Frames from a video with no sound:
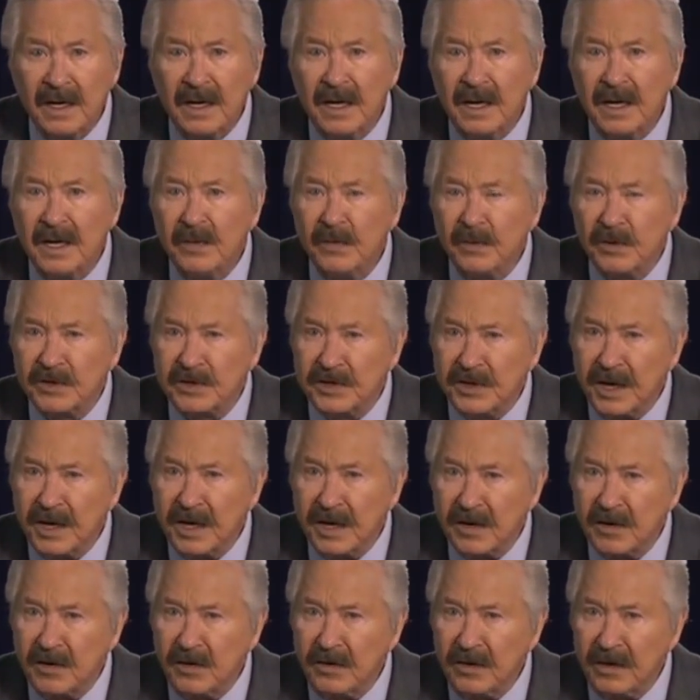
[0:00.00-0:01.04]
he was
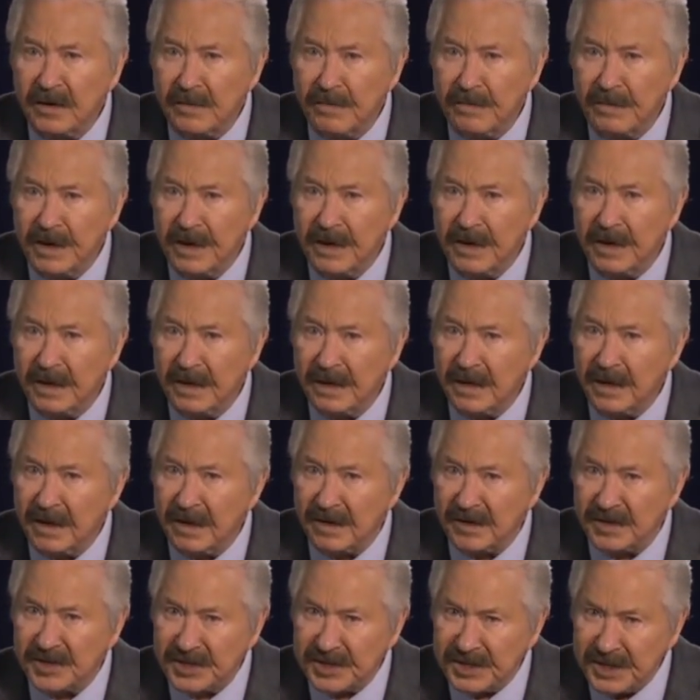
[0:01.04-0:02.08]
not only bearing
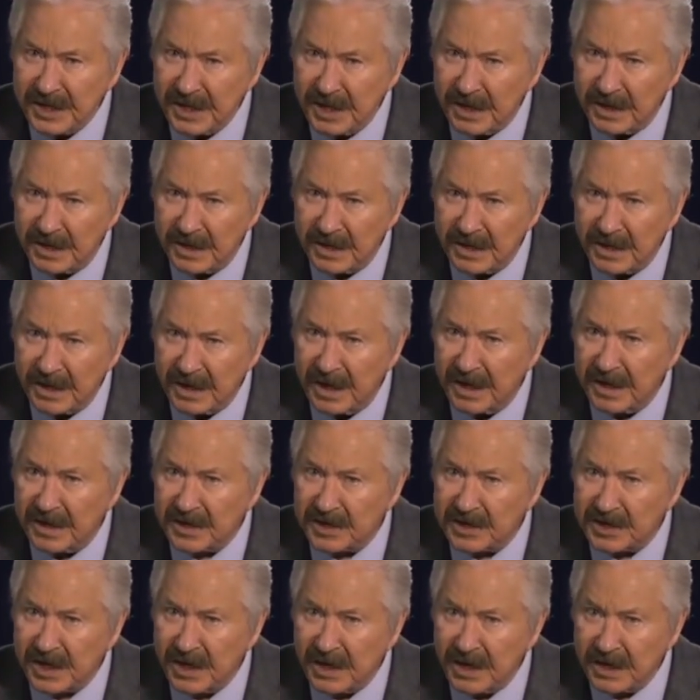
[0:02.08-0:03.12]
our sin and
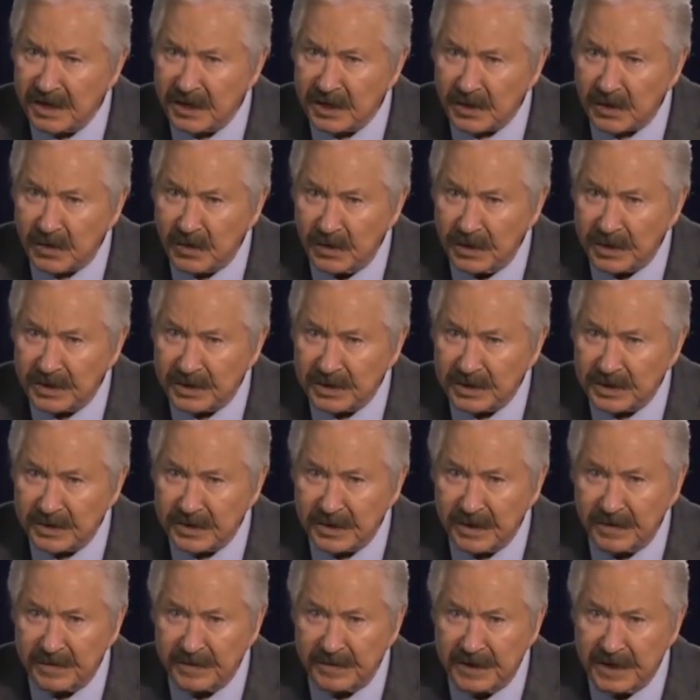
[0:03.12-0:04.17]
its
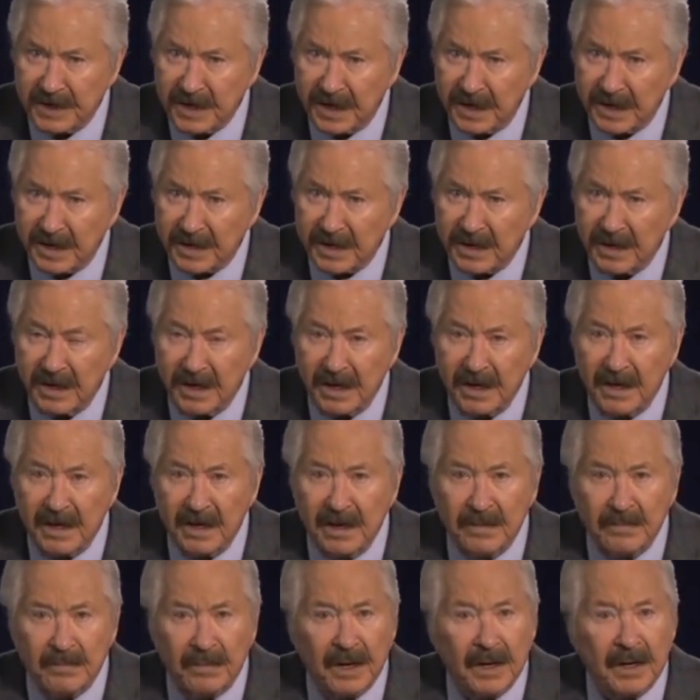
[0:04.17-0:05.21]
consequences of death,
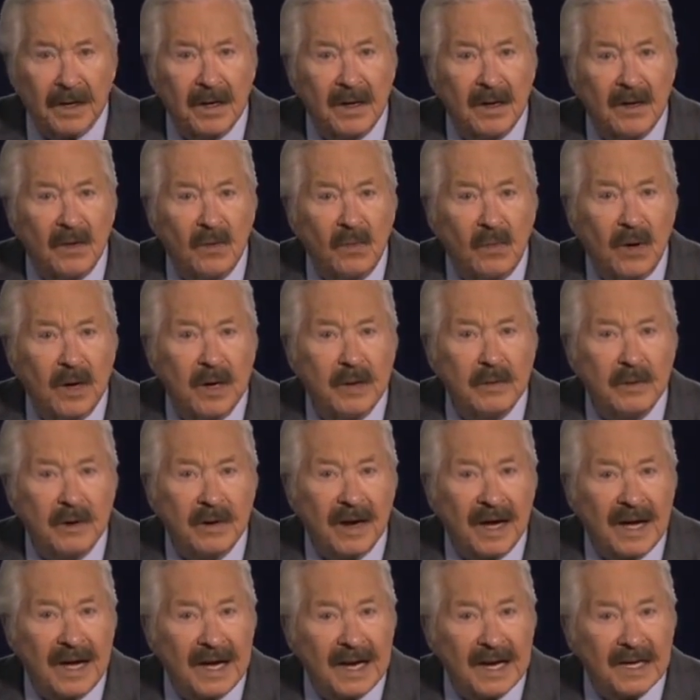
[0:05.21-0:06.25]
but we
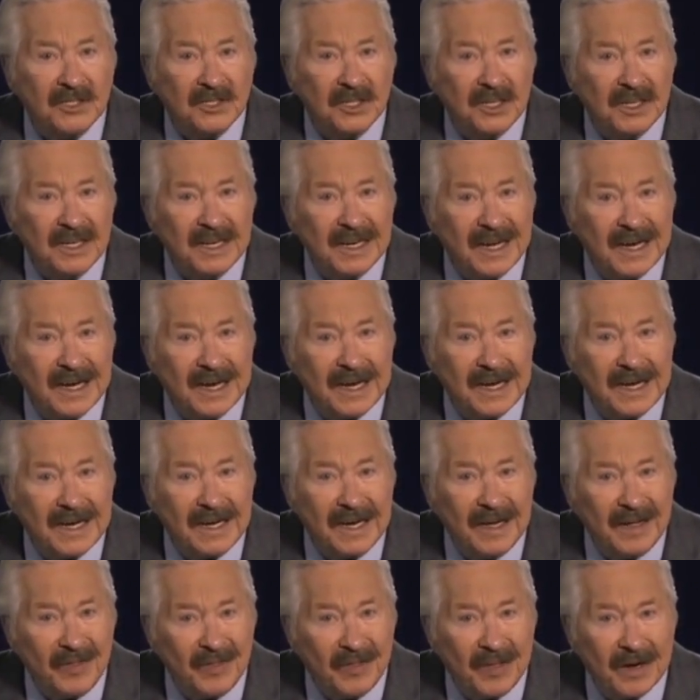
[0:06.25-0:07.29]
were actually
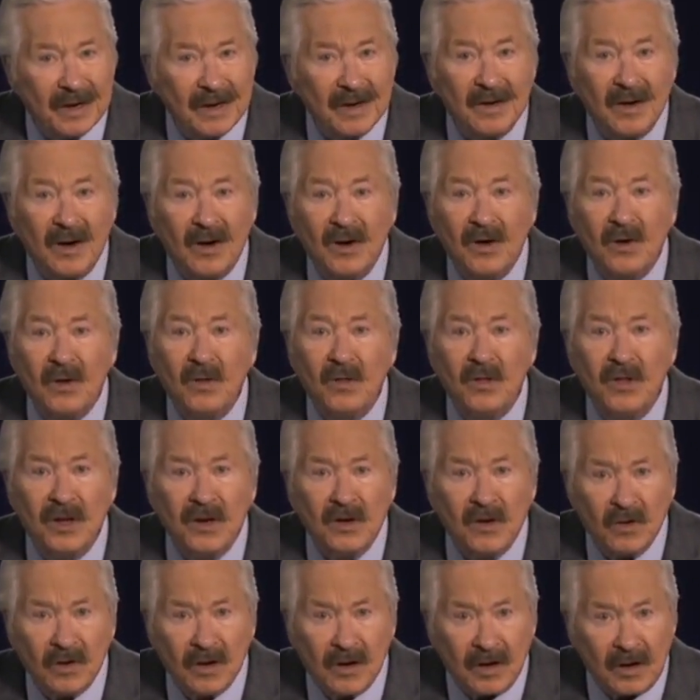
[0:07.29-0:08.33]
hanging there on the
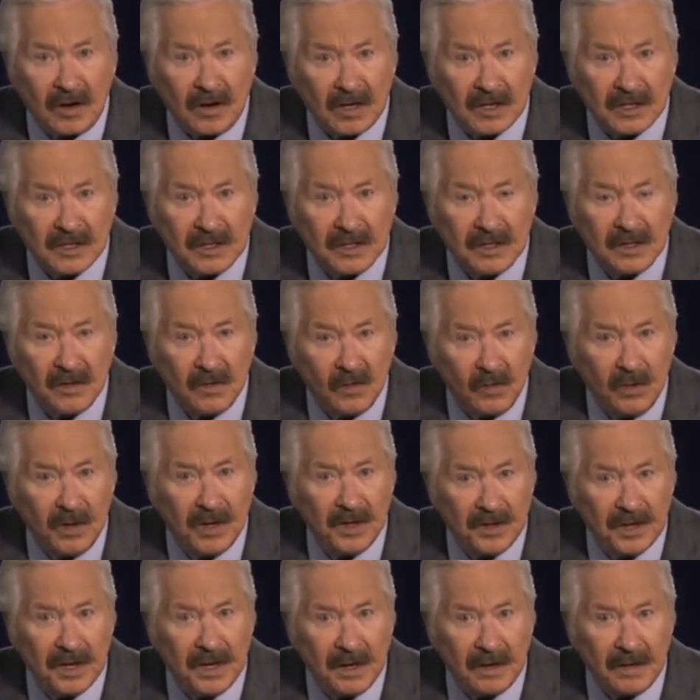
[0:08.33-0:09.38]
cross
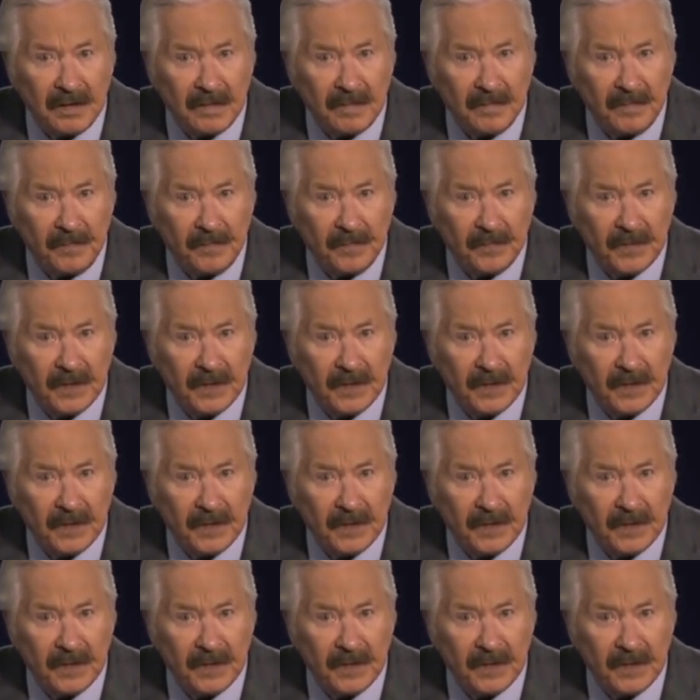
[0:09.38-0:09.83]
with him